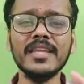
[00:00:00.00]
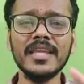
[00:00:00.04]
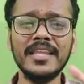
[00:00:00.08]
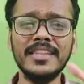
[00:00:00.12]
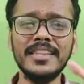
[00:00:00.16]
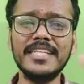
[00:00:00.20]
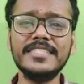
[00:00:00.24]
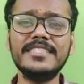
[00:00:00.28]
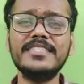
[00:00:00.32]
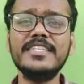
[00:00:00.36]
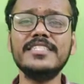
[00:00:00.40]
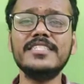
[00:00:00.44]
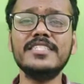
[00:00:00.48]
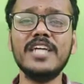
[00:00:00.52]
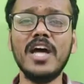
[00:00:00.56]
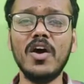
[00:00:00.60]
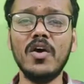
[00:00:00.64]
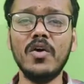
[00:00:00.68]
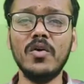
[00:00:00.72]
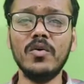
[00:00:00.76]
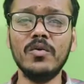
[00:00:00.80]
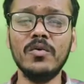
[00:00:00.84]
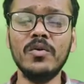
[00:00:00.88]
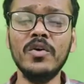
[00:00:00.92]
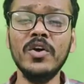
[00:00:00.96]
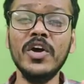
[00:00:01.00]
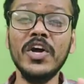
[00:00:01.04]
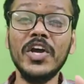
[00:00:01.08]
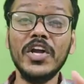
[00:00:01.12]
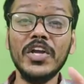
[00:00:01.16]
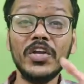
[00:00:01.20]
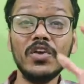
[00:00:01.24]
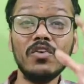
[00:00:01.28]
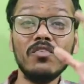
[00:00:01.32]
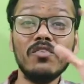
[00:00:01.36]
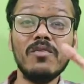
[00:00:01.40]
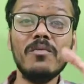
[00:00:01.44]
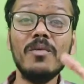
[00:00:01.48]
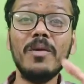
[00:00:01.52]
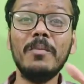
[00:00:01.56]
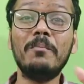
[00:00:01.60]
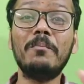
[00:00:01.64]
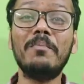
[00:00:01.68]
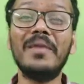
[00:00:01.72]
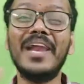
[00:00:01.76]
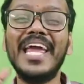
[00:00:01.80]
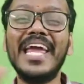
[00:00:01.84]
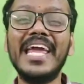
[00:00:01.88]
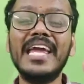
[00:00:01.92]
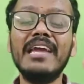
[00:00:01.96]
This is how you will be
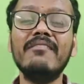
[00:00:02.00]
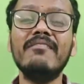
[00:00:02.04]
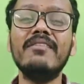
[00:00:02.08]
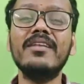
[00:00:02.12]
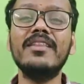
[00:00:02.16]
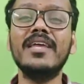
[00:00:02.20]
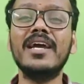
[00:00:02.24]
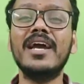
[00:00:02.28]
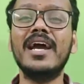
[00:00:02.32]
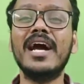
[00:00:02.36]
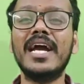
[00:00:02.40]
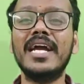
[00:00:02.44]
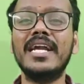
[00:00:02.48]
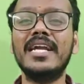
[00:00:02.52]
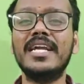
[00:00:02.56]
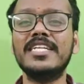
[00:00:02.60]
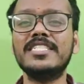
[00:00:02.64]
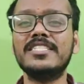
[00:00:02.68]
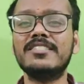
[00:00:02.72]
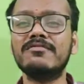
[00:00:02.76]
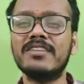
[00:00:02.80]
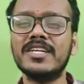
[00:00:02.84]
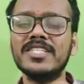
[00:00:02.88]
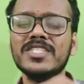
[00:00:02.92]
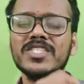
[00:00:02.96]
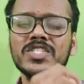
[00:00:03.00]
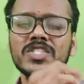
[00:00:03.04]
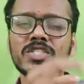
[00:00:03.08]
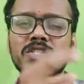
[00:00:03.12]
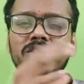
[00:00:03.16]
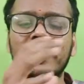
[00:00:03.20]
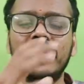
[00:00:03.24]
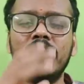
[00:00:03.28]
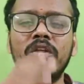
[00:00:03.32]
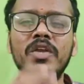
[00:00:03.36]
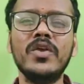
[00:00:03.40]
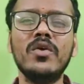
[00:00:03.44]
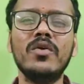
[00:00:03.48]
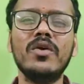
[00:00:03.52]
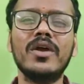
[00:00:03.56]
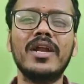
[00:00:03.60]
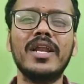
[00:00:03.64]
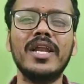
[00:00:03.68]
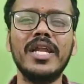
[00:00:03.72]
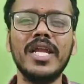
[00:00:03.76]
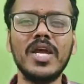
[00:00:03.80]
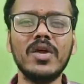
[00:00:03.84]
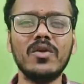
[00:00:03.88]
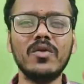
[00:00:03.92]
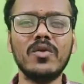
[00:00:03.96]
playing with the guidelines. Once you are
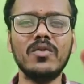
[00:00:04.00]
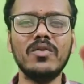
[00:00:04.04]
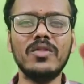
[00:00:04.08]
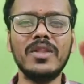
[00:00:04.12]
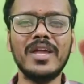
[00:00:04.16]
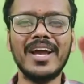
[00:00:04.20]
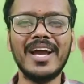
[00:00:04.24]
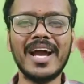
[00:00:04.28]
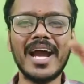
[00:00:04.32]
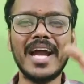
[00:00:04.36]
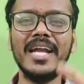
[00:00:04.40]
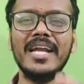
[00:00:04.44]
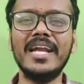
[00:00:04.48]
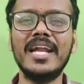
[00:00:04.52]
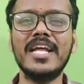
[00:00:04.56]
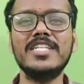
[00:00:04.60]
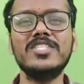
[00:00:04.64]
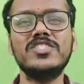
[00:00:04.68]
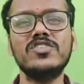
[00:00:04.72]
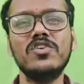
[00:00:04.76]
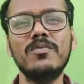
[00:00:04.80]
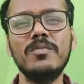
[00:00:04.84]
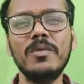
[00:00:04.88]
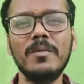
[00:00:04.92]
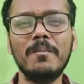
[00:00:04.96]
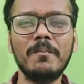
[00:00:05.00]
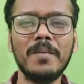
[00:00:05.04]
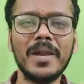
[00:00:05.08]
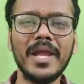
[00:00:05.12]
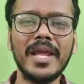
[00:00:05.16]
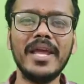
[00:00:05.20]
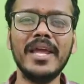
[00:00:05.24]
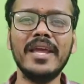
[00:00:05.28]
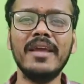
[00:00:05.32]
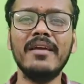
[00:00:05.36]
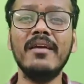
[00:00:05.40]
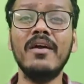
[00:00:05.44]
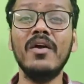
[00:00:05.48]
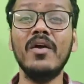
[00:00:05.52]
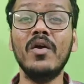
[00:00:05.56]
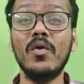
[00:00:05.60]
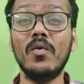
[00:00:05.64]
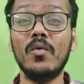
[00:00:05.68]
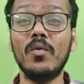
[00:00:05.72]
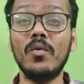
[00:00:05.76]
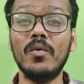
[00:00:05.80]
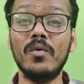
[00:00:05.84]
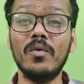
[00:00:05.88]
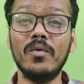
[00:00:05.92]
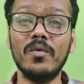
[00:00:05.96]
clear on the guidelines, you will be playing
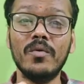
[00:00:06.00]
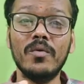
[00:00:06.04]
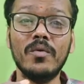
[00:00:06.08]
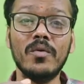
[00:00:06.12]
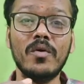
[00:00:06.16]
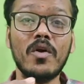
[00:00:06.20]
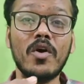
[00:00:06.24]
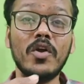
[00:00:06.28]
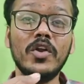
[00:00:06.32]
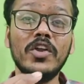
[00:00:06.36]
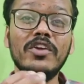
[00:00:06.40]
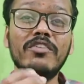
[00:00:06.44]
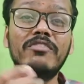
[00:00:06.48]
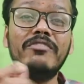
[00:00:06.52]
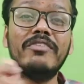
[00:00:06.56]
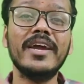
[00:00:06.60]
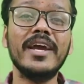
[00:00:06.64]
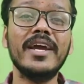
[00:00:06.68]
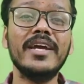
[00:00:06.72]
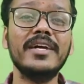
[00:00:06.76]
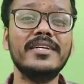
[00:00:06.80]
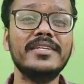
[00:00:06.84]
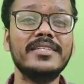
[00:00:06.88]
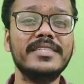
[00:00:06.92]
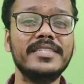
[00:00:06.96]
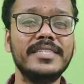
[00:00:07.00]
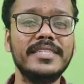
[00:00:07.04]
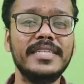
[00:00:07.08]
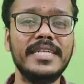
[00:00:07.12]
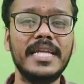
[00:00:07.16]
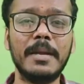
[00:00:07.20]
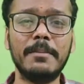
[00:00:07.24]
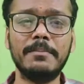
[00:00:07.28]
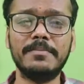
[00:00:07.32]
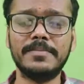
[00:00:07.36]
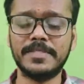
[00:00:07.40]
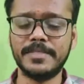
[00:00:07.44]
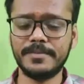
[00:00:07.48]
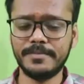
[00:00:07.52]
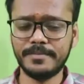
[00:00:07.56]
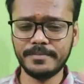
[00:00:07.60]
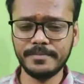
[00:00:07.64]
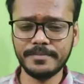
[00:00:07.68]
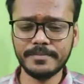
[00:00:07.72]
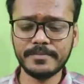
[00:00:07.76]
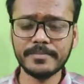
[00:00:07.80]
on your fingertips.